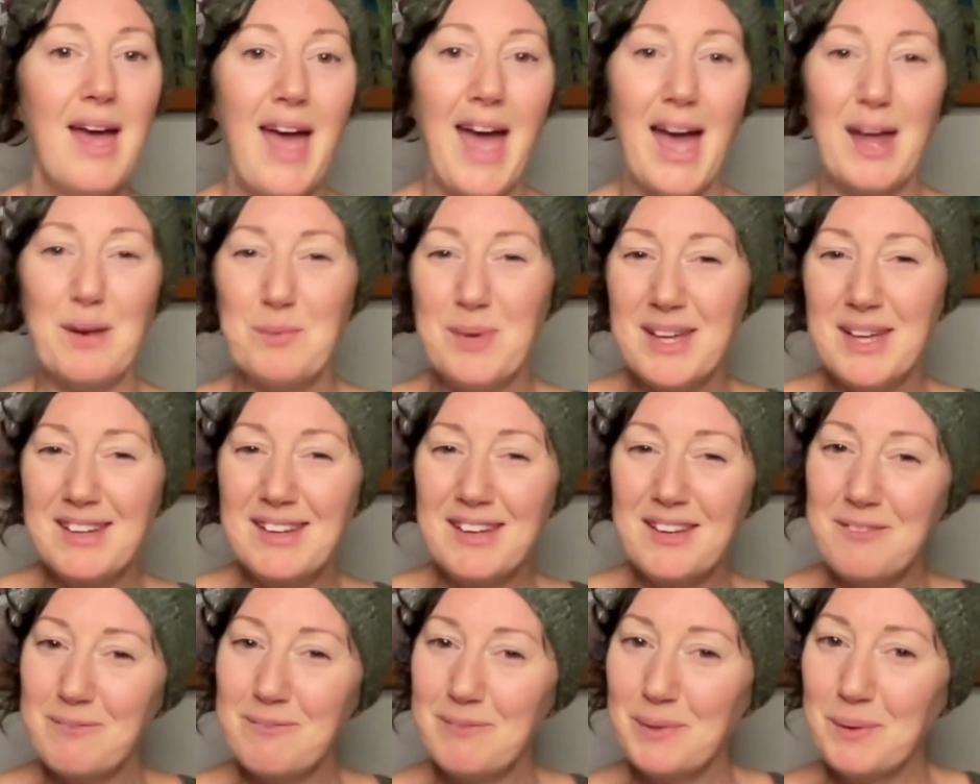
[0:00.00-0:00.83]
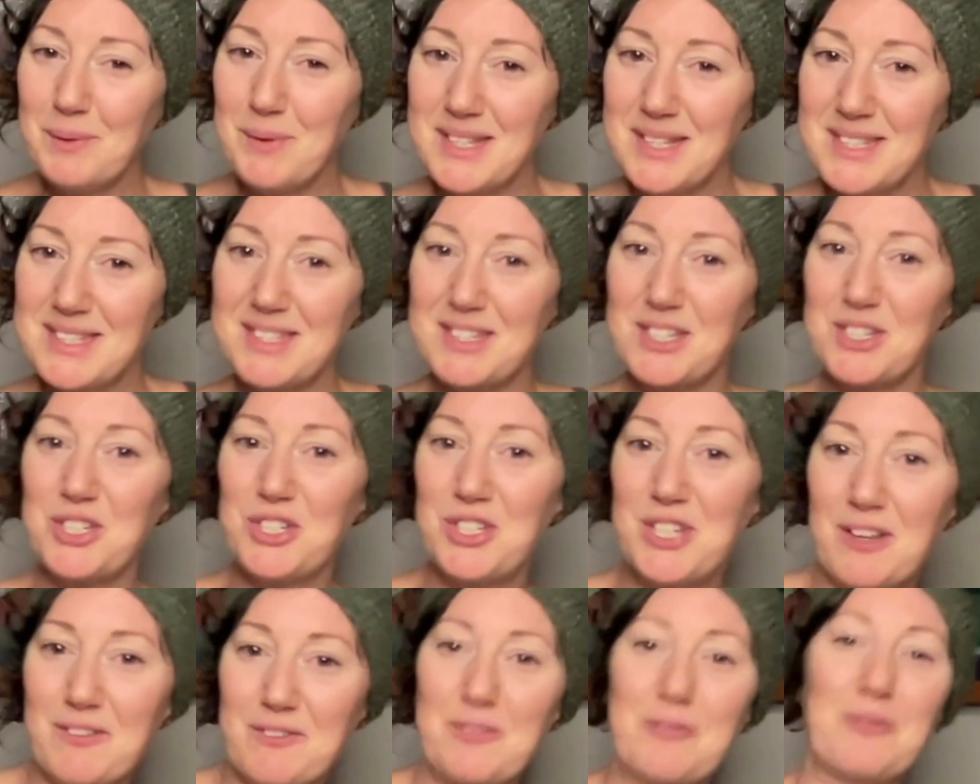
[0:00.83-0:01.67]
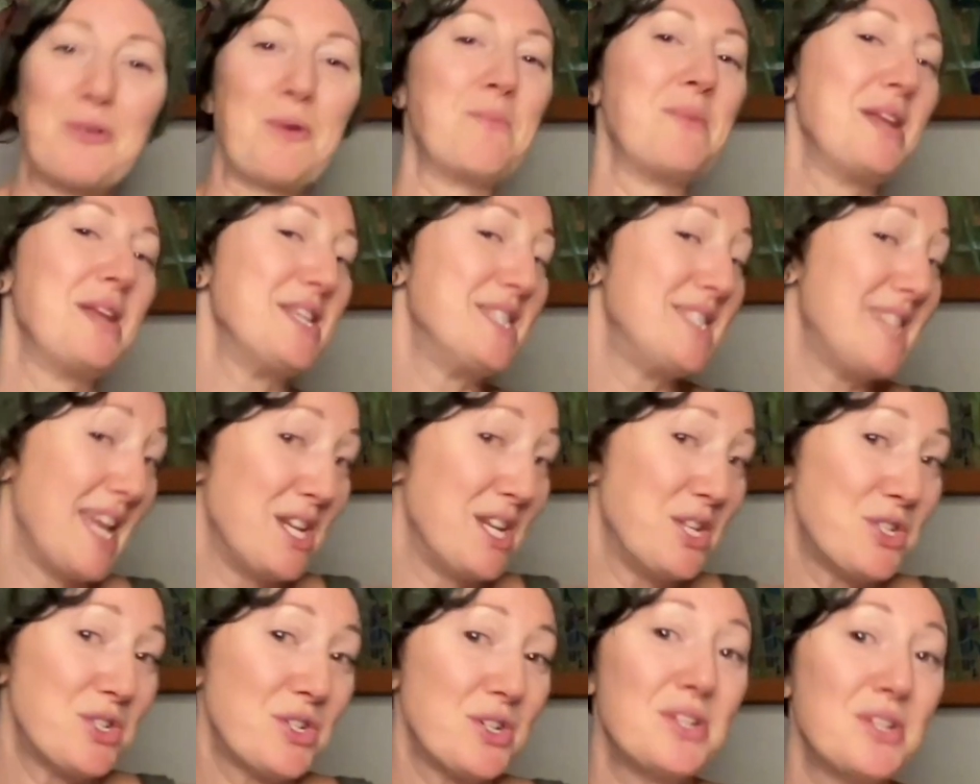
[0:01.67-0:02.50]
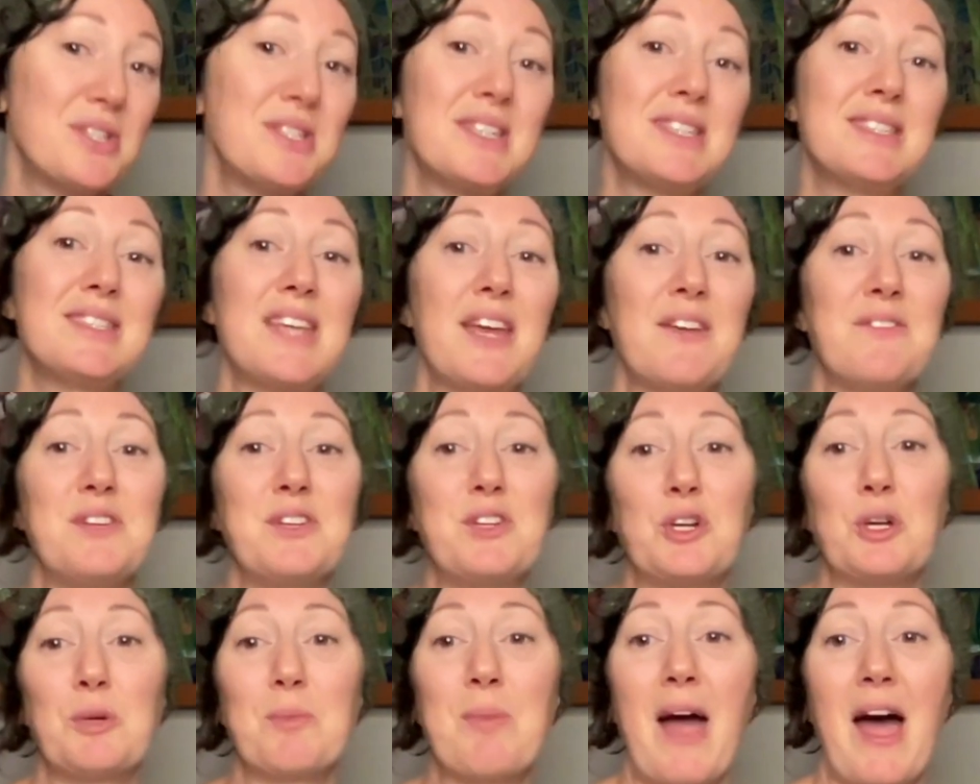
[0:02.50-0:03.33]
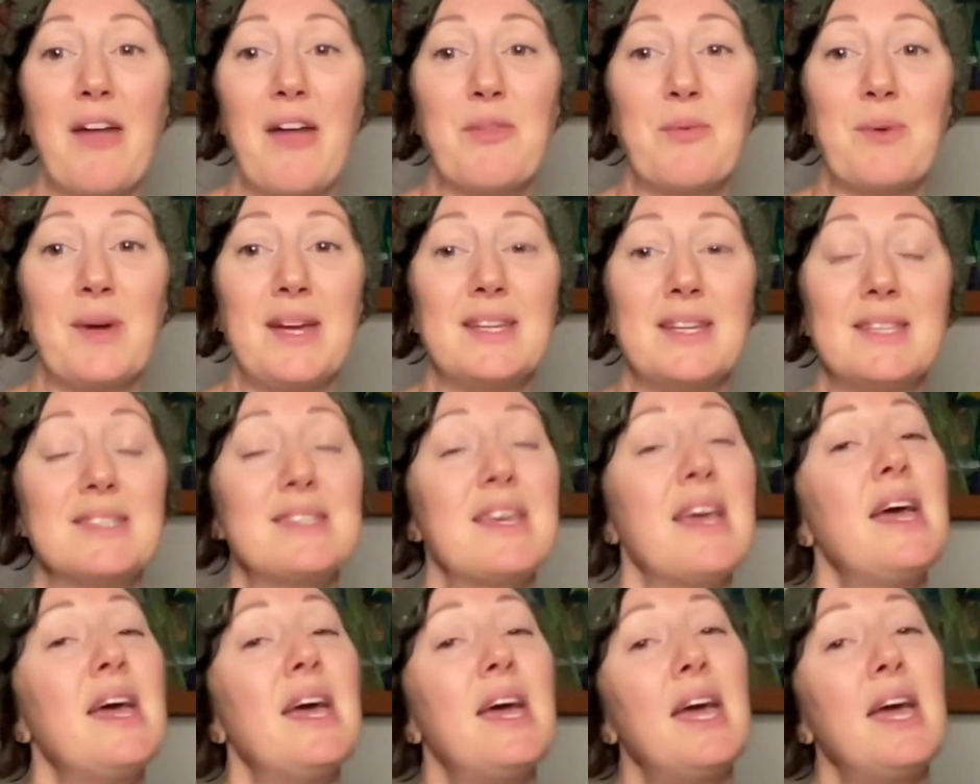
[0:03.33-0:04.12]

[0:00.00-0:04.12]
and we can influence the shift from danger to safety neural pathways